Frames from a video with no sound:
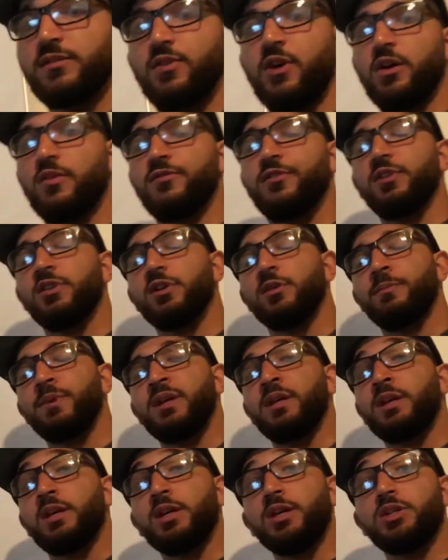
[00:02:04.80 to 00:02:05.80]
heart failure be
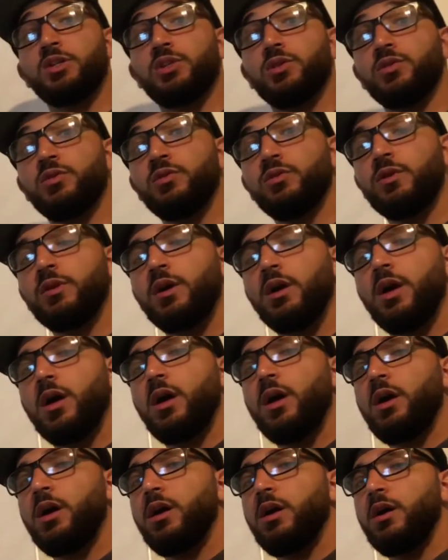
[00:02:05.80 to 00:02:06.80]
an issue?
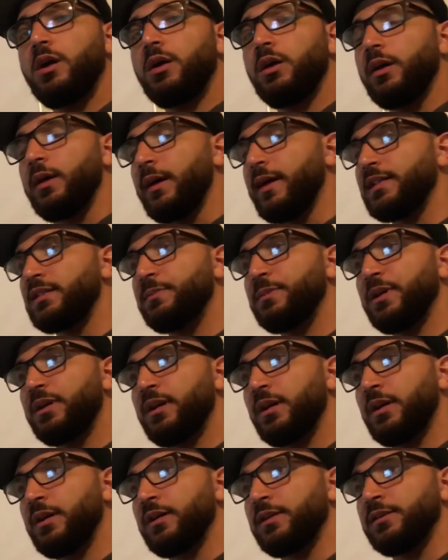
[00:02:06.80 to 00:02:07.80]
It's
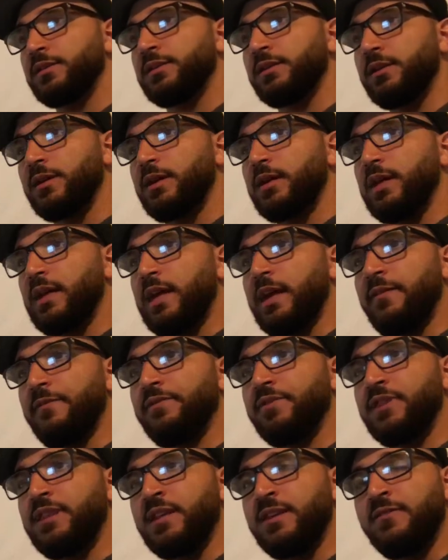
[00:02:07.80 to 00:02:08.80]
because
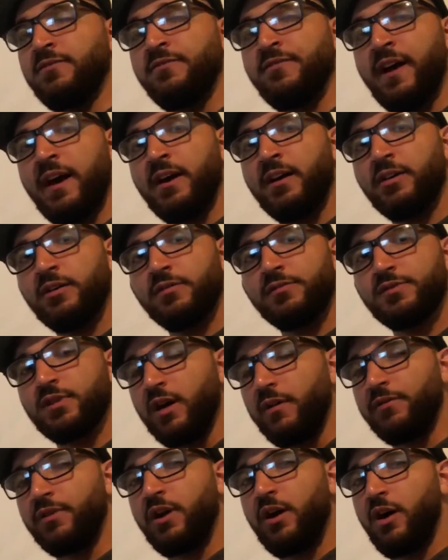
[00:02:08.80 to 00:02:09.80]
if the valves
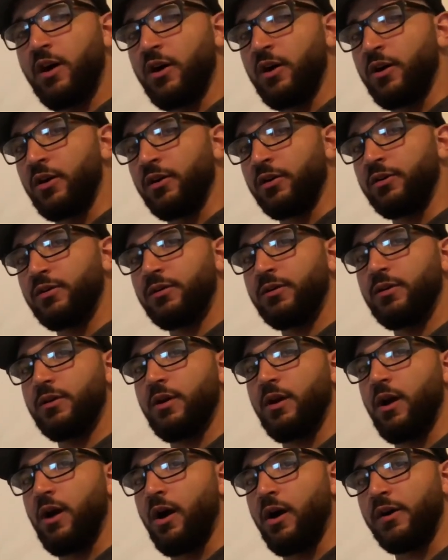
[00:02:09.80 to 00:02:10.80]
of the heart
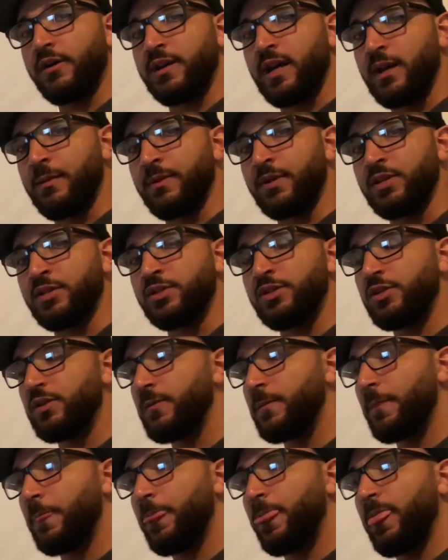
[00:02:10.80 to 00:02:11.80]
are damaged
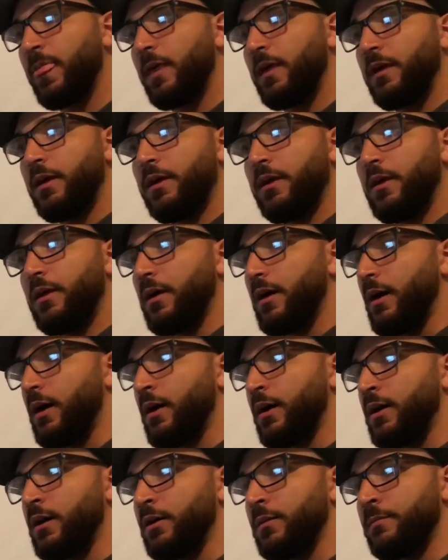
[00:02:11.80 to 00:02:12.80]

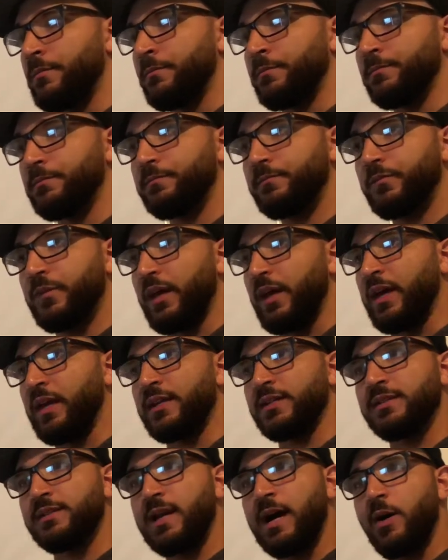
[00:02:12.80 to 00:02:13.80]
and
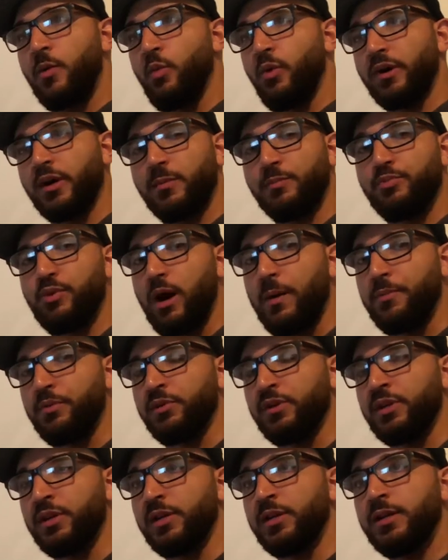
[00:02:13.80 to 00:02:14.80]
it's not working
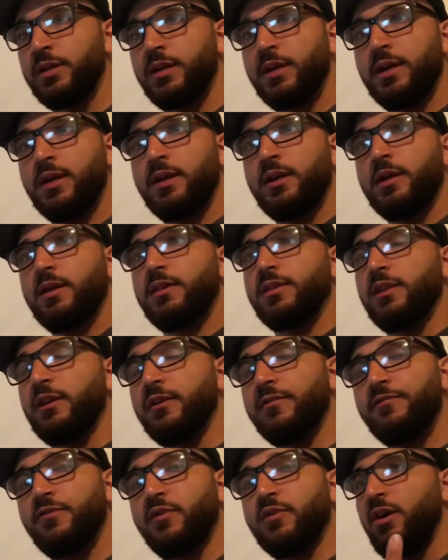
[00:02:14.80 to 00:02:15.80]
properly,
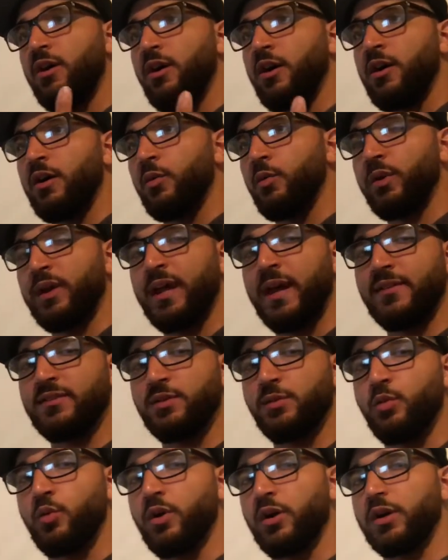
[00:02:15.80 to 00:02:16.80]
therefore the heart would have to
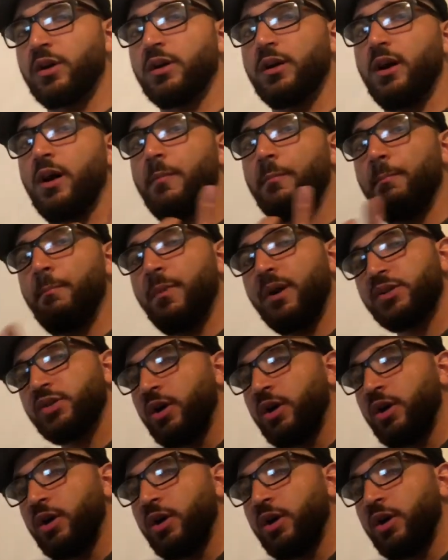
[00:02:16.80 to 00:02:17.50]
work much